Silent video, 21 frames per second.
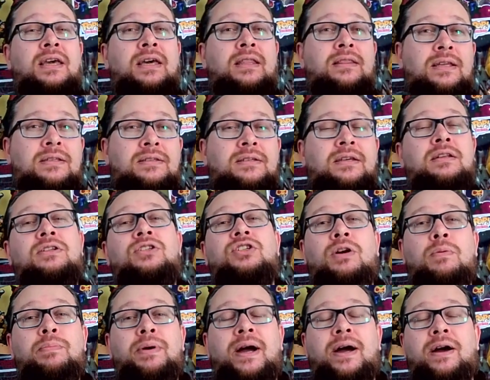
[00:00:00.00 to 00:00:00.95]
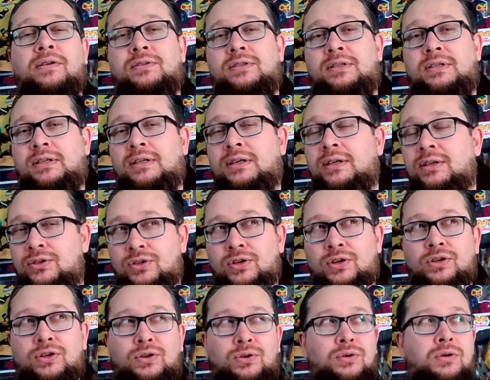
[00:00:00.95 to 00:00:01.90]
that's going to jump out to
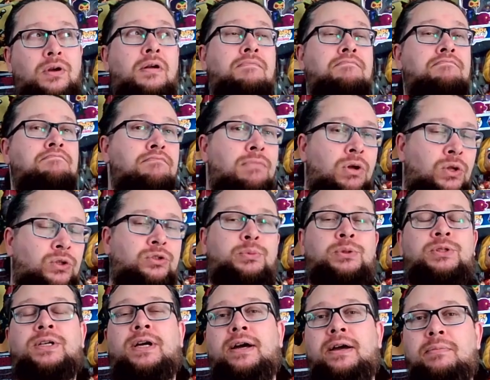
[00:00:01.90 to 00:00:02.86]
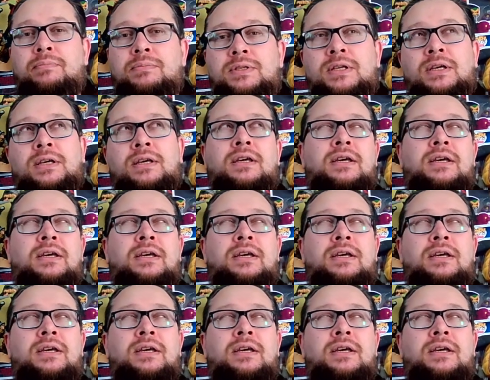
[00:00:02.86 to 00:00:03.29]
you multiple times.